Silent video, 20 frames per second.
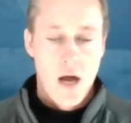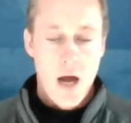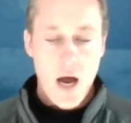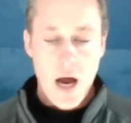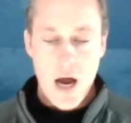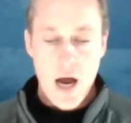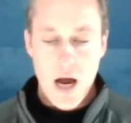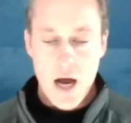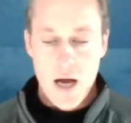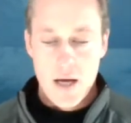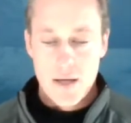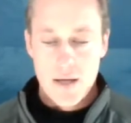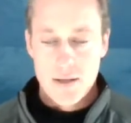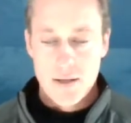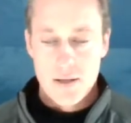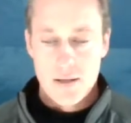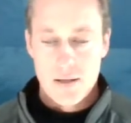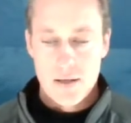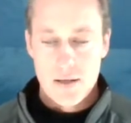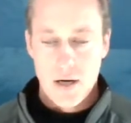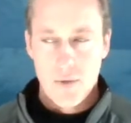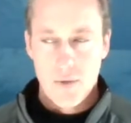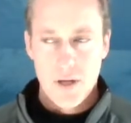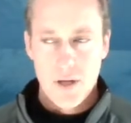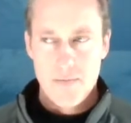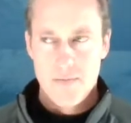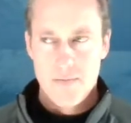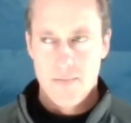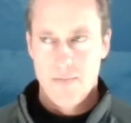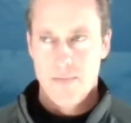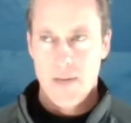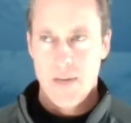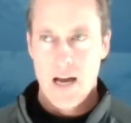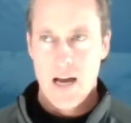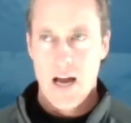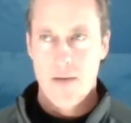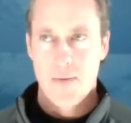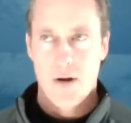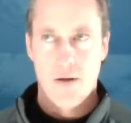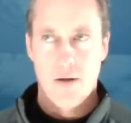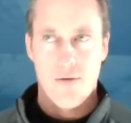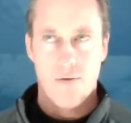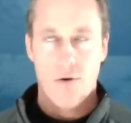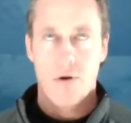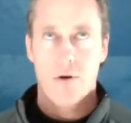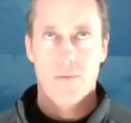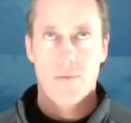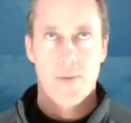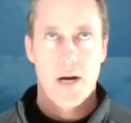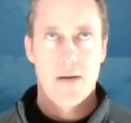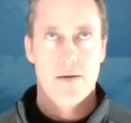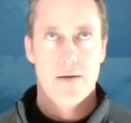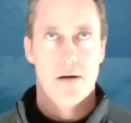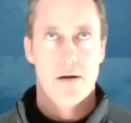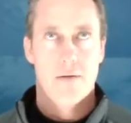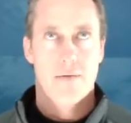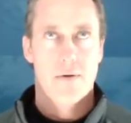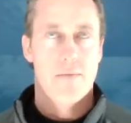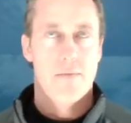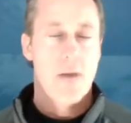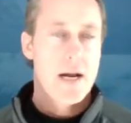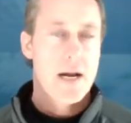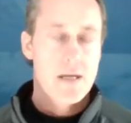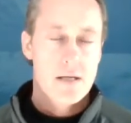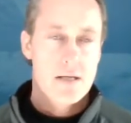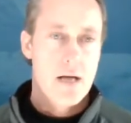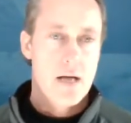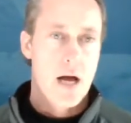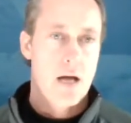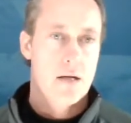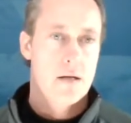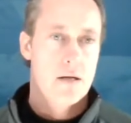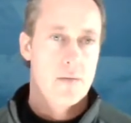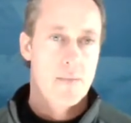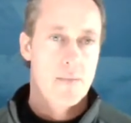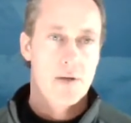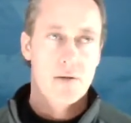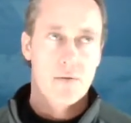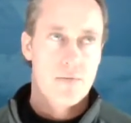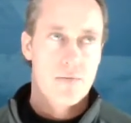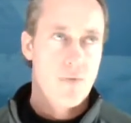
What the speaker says: And I really became enthralled by the mindset and the mental